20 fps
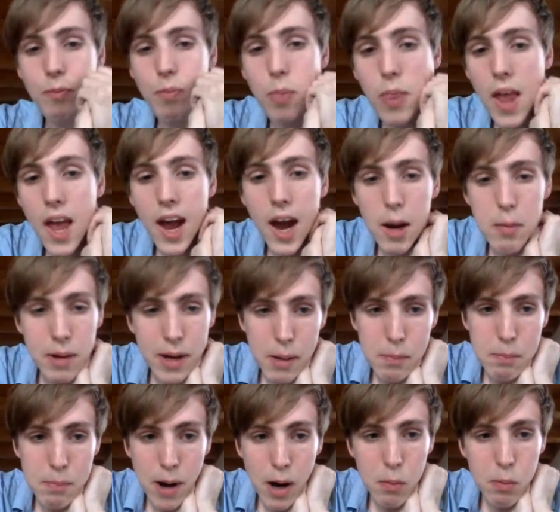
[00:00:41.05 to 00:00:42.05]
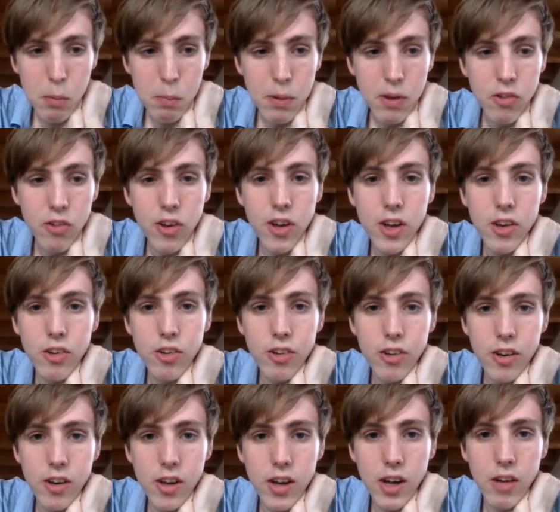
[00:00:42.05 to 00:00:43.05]
I made a PowerPoint presentation.
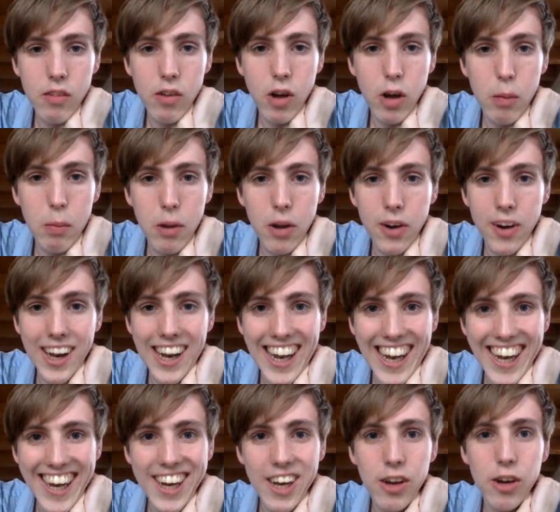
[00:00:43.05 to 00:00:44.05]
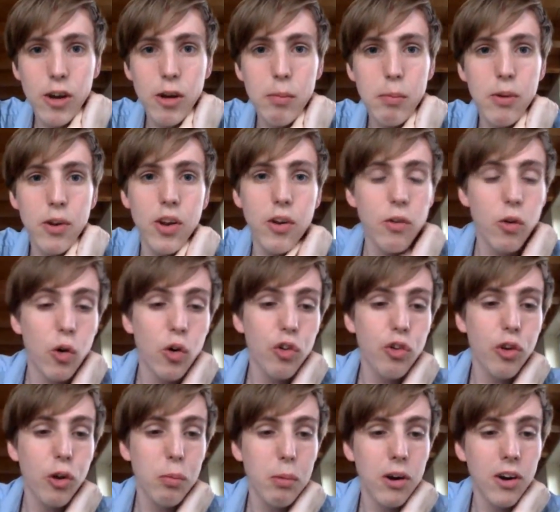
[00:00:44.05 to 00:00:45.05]
I will upload it later, but I will also
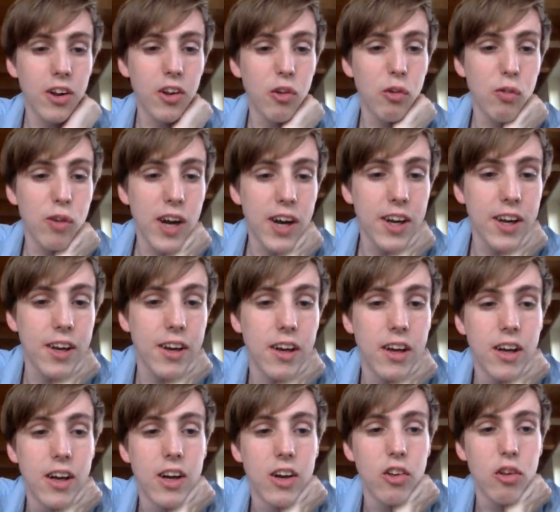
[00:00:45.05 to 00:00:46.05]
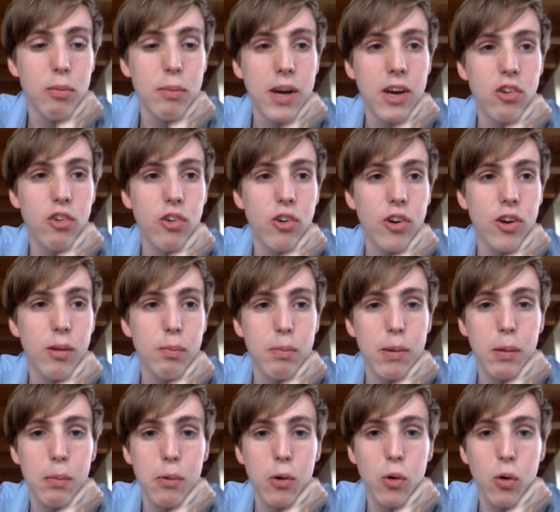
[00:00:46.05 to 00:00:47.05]
upload it already to make sure that people who
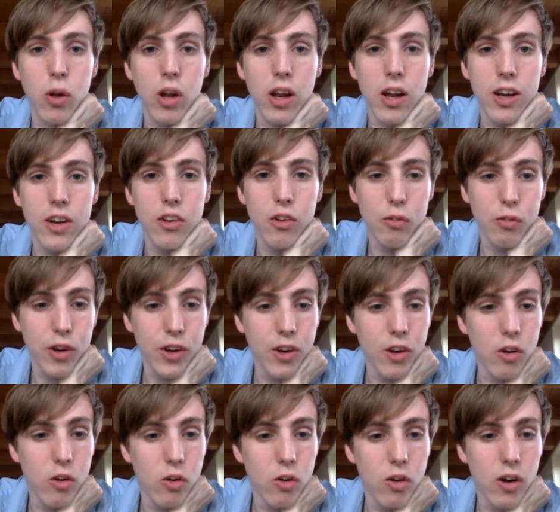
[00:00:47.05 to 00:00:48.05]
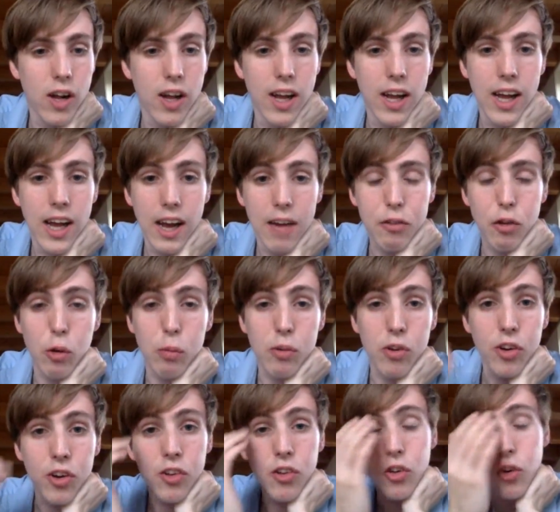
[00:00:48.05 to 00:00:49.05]
would like to read along have the opportunity
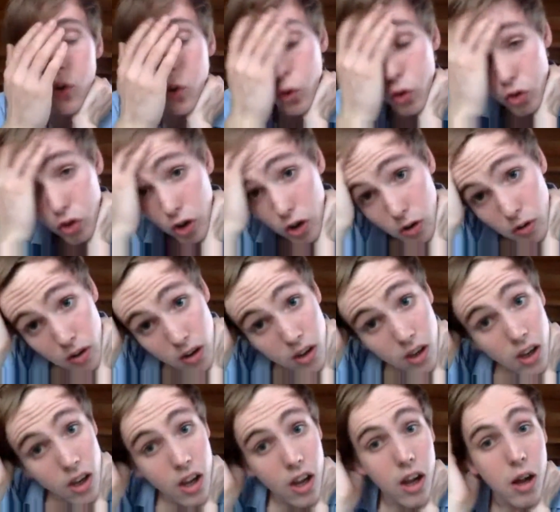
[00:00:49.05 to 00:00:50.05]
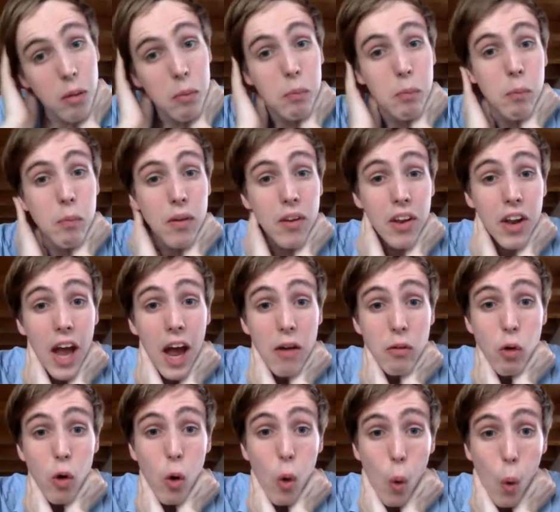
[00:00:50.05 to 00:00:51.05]
to do so. Um, I
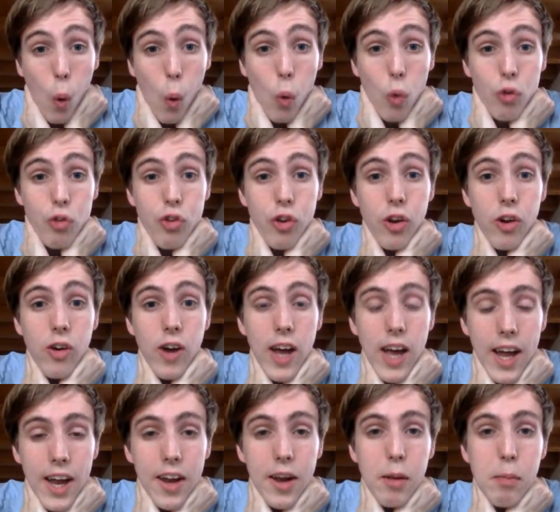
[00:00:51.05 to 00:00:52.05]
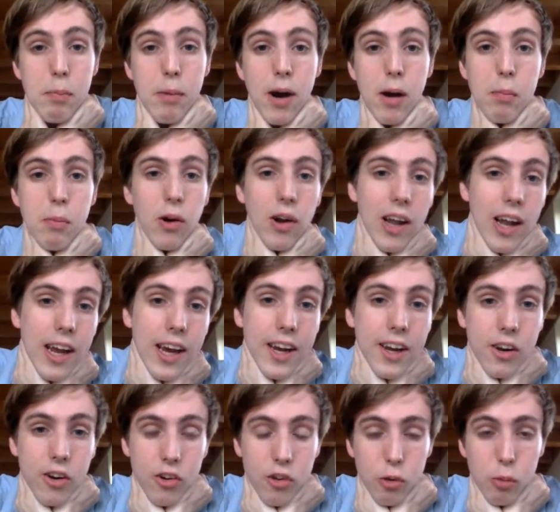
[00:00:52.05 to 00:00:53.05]
will also edit a PowerPoint later
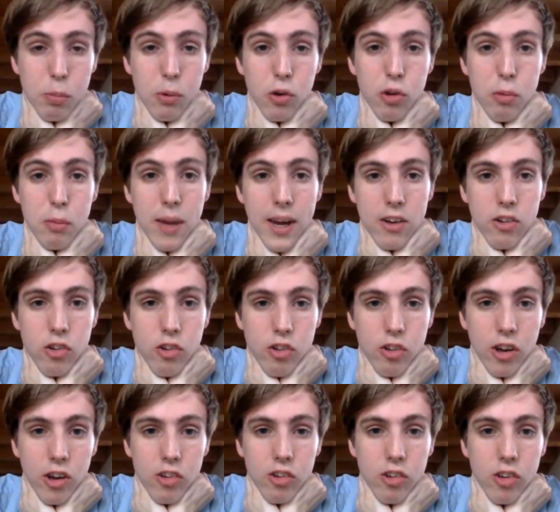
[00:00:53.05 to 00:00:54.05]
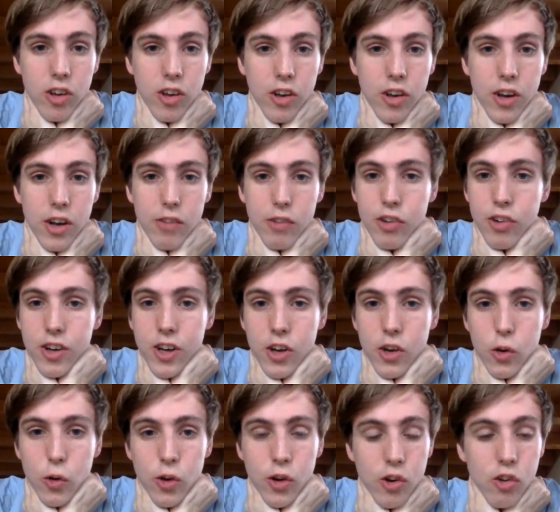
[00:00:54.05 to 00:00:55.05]
to put some exercises in there, which you can do in
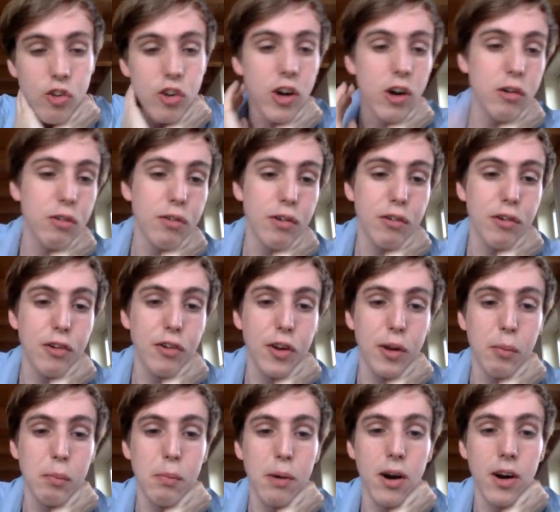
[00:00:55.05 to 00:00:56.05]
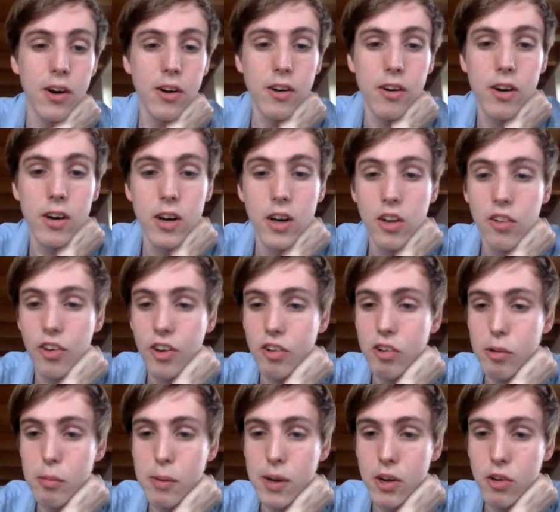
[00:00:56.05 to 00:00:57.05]
yourself with your team partner to actually
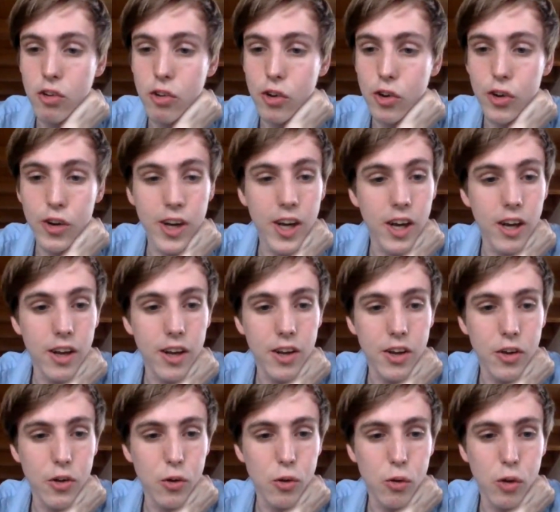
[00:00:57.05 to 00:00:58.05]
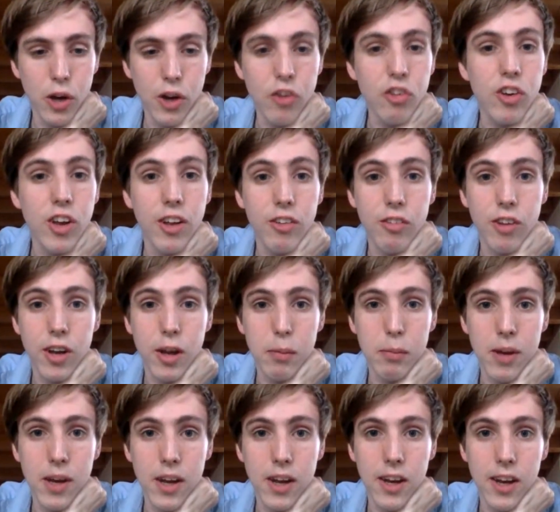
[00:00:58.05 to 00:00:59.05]
make sure you get you understand what I'm
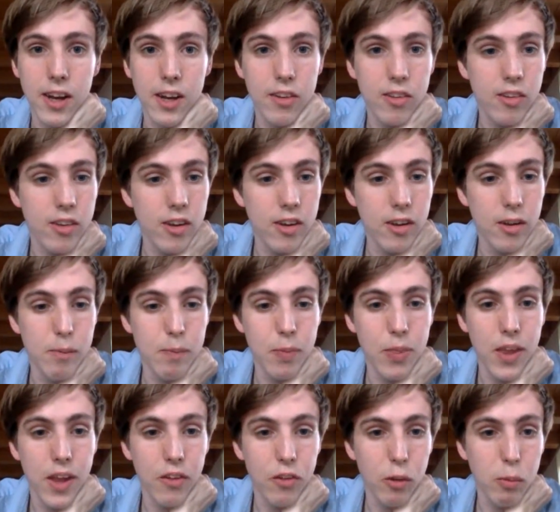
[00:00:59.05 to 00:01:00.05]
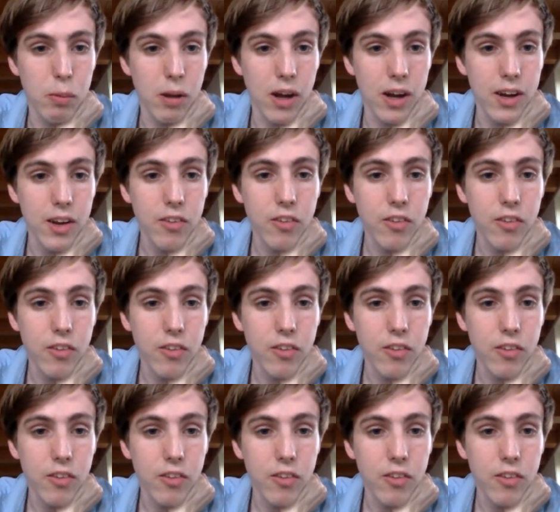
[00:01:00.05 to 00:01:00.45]
getting at um, and to apply it.